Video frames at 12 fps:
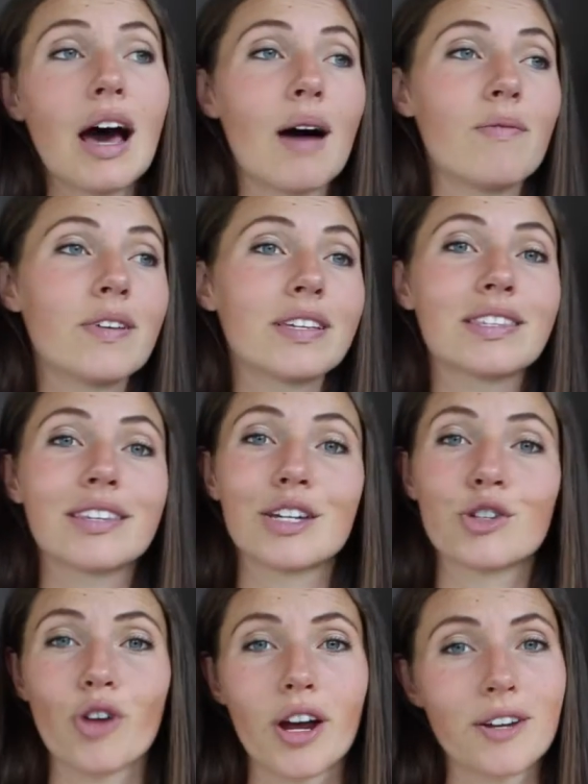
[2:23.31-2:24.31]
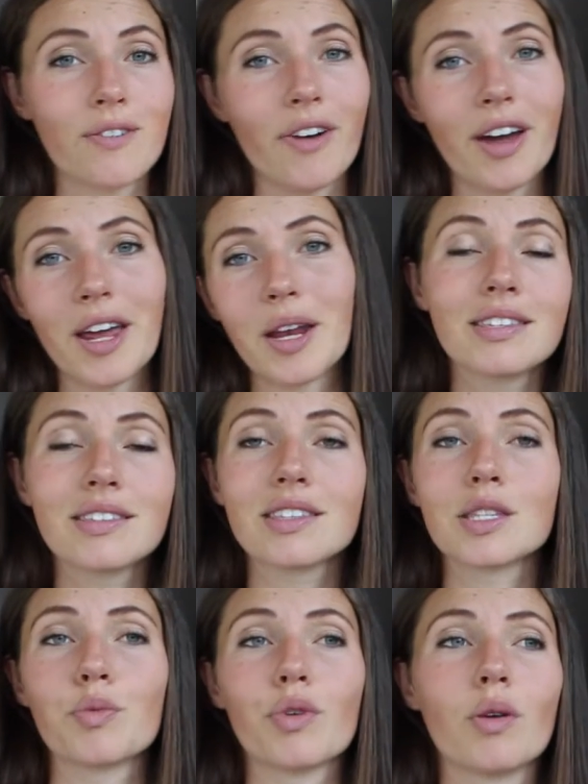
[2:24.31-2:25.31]
Obviously, try to find
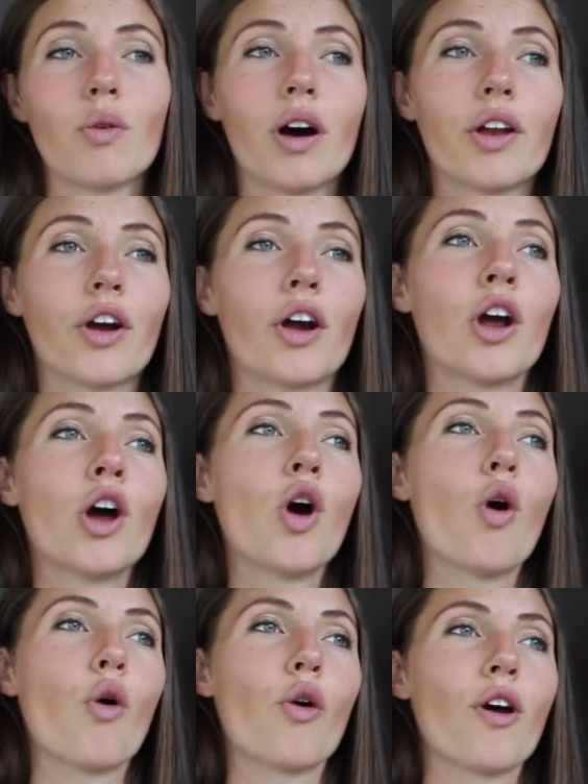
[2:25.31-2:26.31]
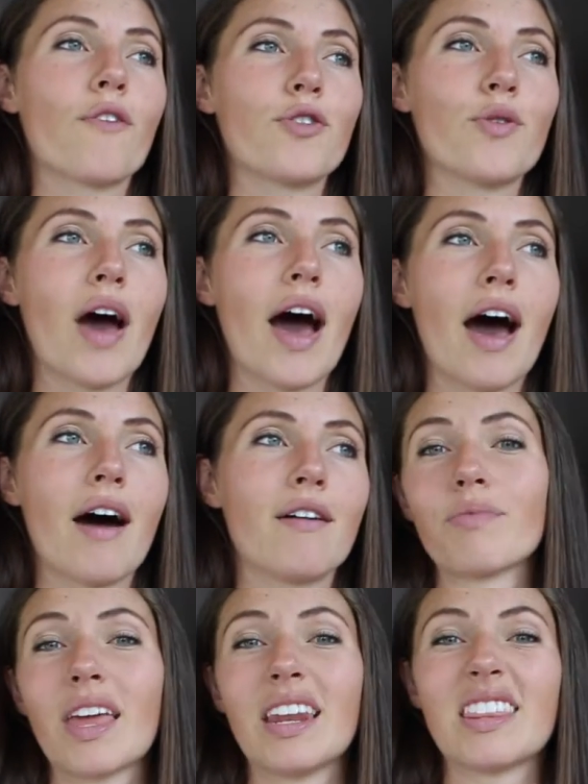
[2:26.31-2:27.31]
spring water, or if you
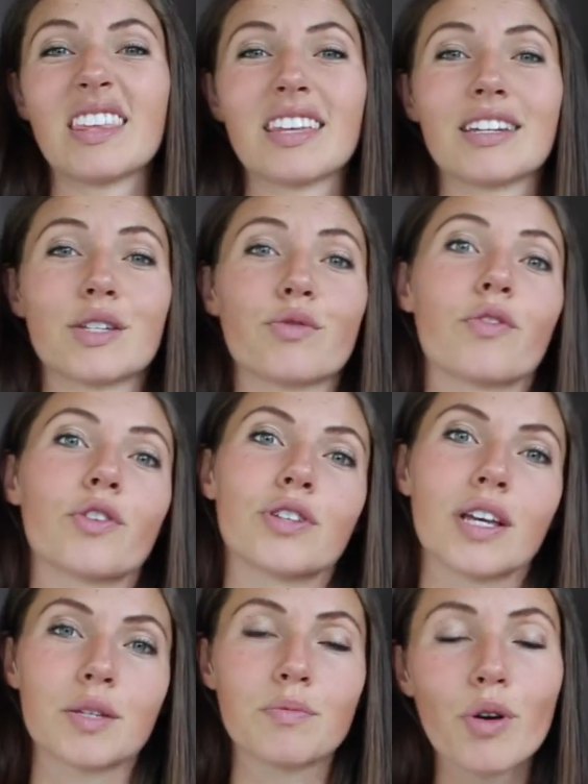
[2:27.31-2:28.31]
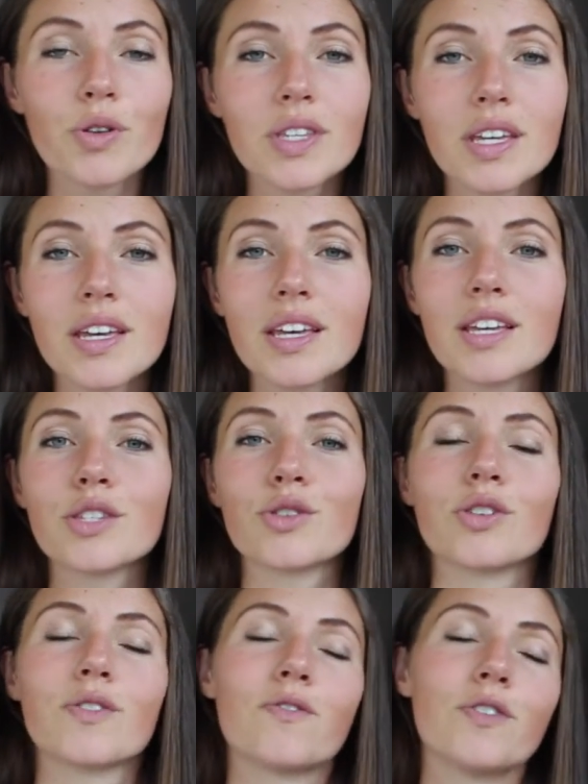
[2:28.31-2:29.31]
have anything that does reverse osmosis
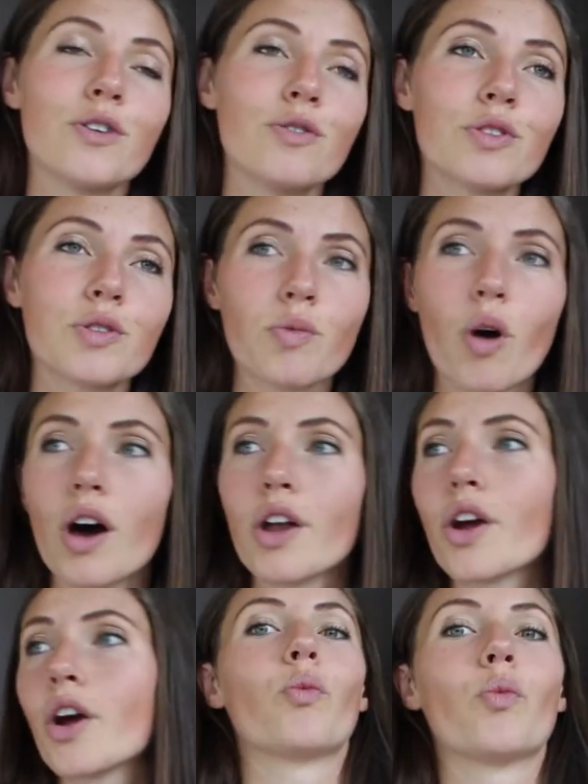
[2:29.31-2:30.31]
or diffused water.